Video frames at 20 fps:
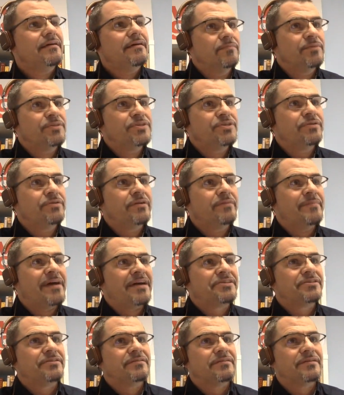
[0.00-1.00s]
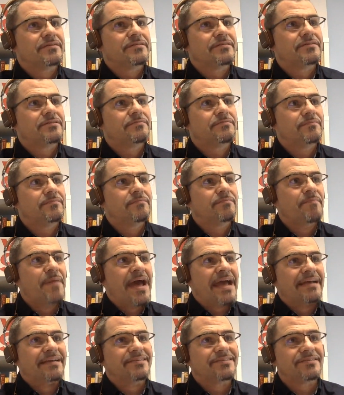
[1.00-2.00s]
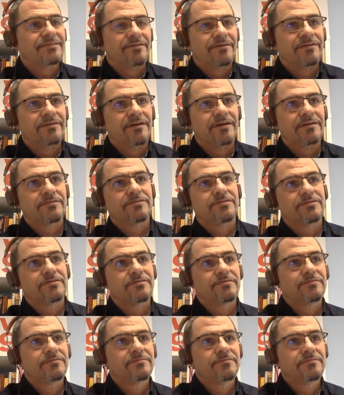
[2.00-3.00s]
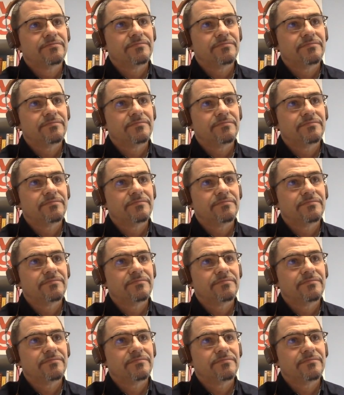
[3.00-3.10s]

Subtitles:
But you can imagine that banks are not,